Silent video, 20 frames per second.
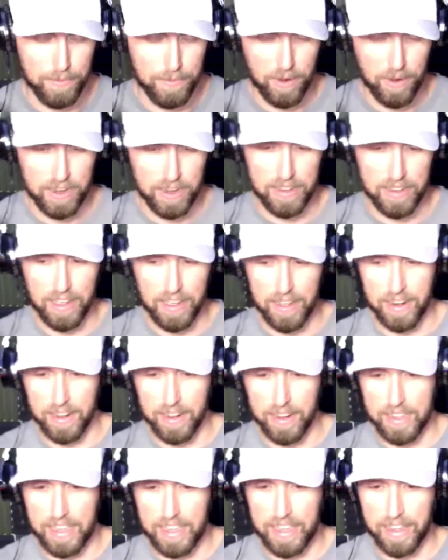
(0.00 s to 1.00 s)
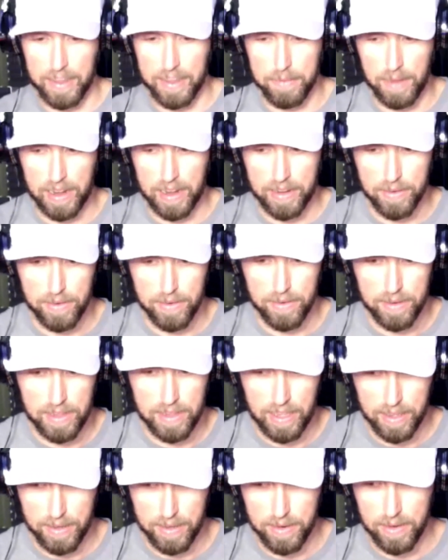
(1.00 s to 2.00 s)
he had Keegan Michael
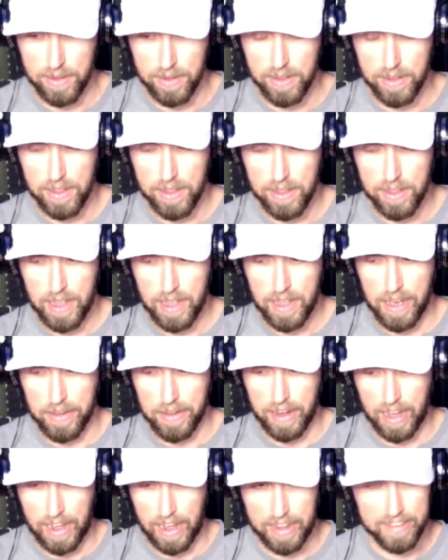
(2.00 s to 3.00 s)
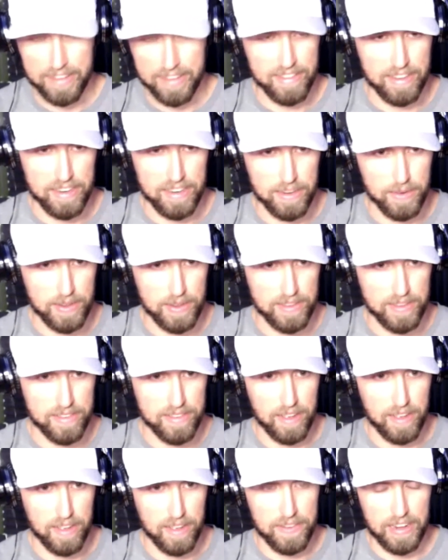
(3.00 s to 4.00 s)
Keel out in Iceland doing
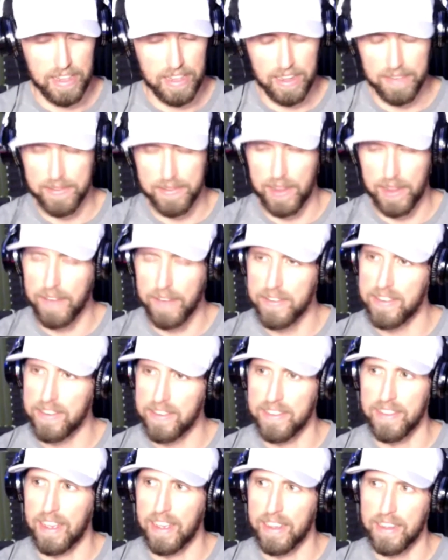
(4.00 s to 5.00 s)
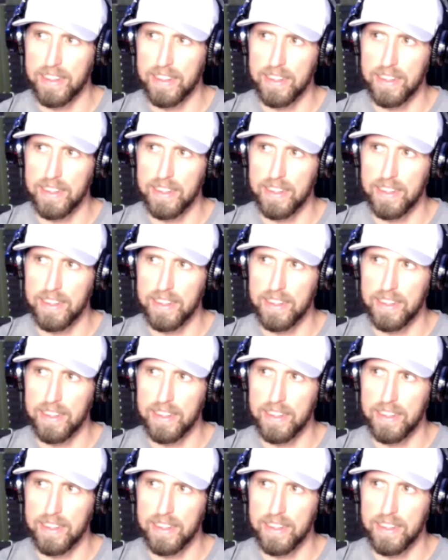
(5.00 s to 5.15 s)
stuff. And he comes off, he's like